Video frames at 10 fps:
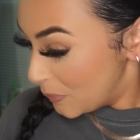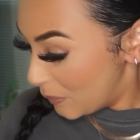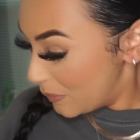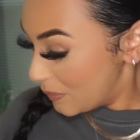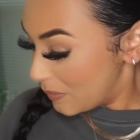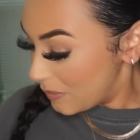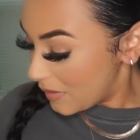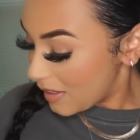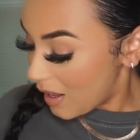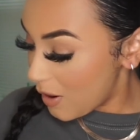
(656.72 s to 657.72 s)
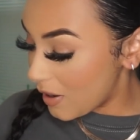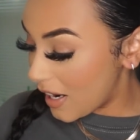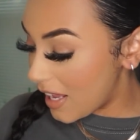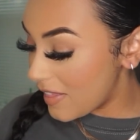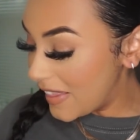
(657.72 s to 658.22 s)
All
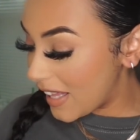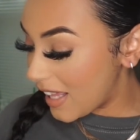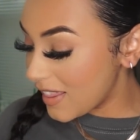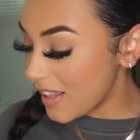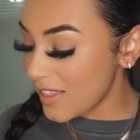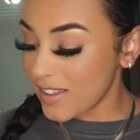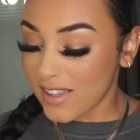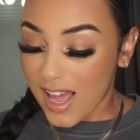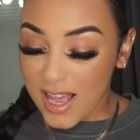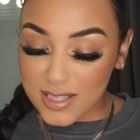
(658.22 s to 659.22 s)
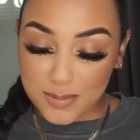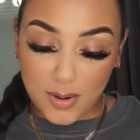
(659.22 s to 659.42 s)
right, and then the last